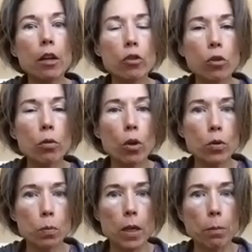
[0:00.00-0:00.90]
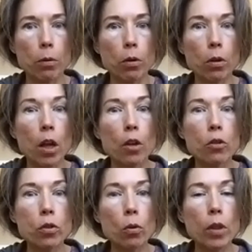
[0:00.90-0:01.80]
to those people,
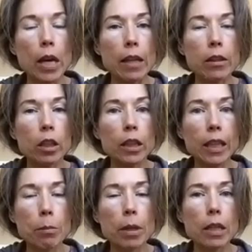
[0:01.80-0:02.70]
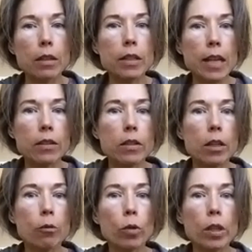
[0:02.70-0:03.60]
so that the limited
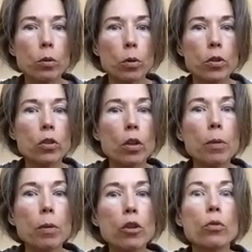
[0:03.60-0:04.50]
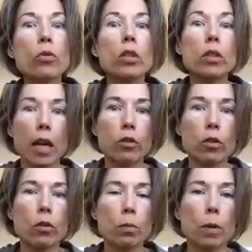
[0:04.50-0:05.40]
testing resources could be used to test
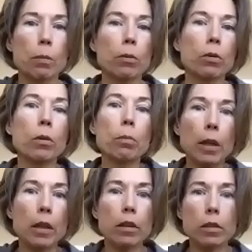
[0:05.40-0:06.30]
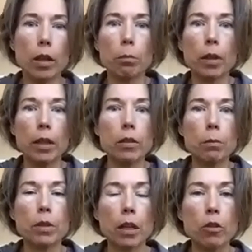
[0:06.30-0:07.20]
those people who had been in the same place and
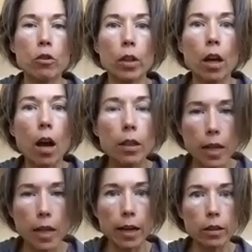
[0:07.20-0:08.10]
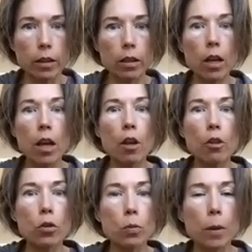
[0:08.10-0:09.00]
potentially contacted
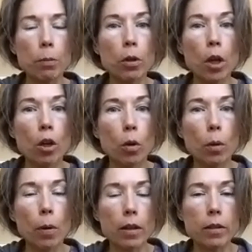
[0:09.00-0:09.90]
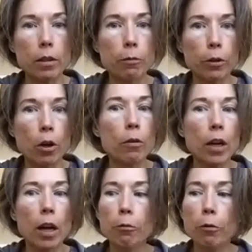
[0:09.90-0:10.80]
those people who were positive for COVID.
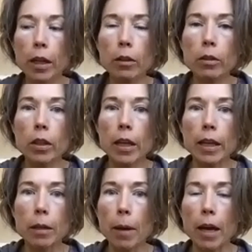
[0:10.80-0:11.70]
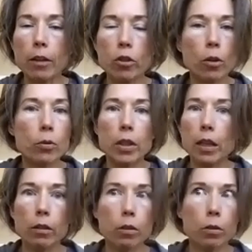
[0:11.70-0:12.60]
I've railed in past shows, again,
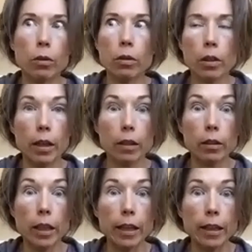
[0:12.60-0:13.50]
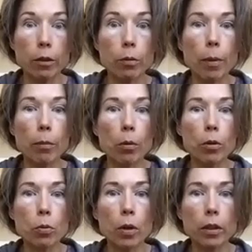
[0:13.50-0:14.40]
like I could remember
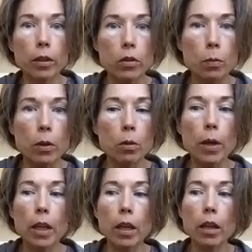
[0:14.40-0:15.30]
which one because there's been so many.